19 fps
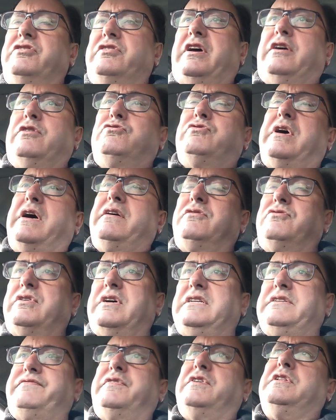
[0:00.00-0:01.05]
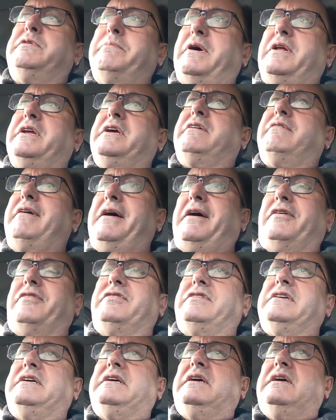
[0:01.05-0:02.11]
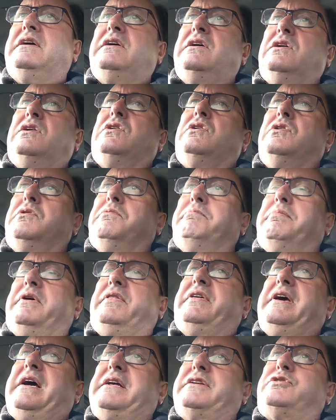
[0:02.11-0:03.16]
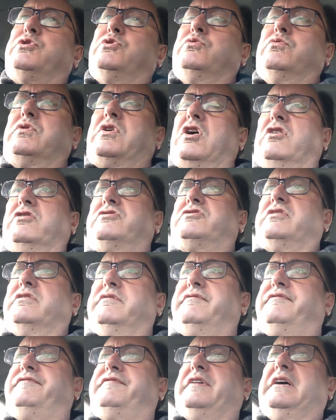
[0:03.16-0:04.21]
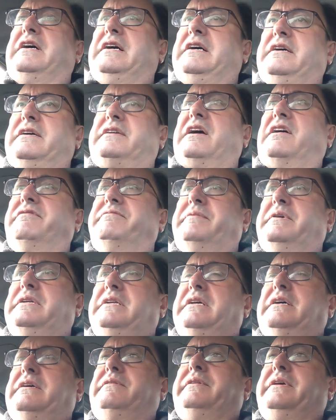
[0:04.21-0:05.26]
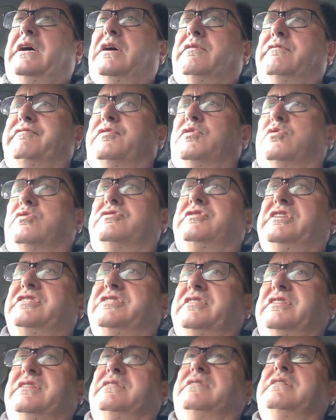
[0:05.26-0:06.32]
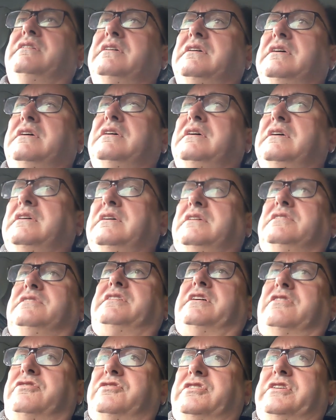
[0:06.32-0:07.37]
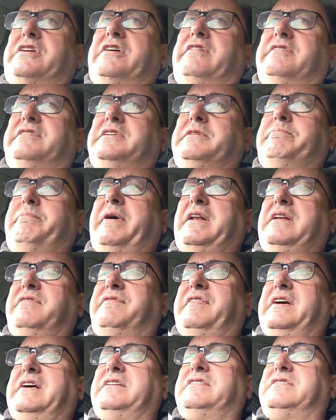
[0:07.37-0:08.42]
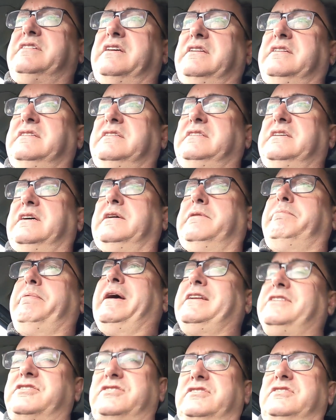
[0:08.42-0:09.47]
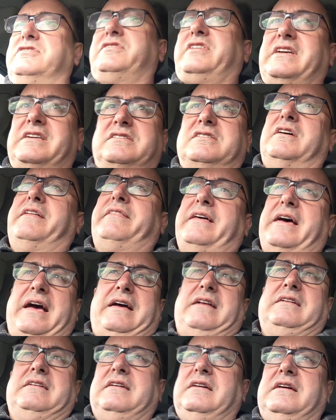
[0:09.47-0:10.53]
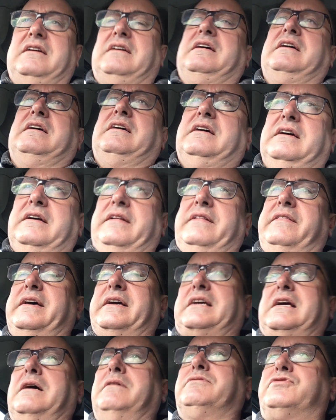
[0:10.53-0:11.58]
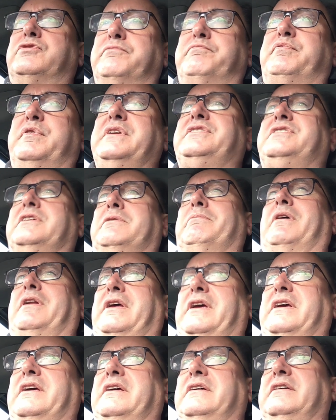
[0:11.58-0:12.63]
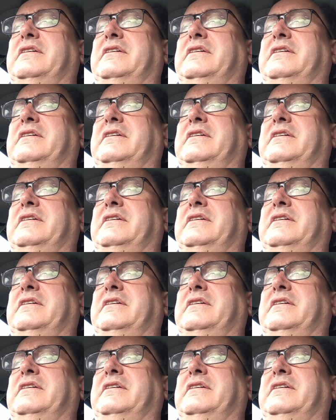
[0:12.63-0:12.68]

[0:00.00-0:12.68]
You know, tra- transfer the money around. But the actual cost of uh, government and the armed forces and social security benefits and uh, pensions and things like that now, that comes from printing money.